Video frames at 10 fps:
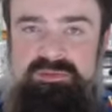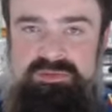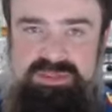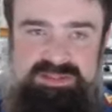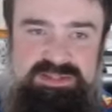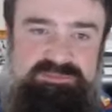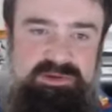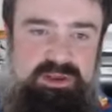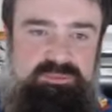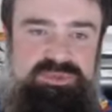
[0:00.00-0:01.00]
This is
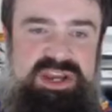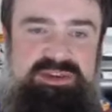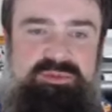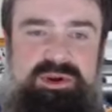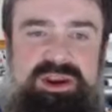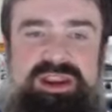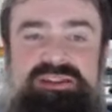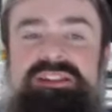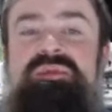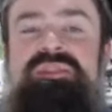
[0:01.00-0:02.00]
from January
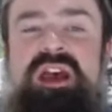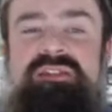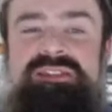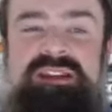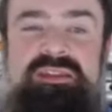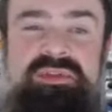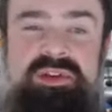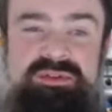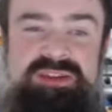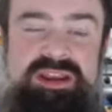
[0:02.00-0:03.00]

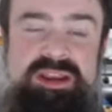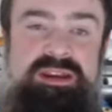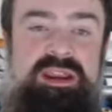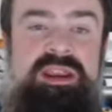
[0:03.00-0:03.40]
2013.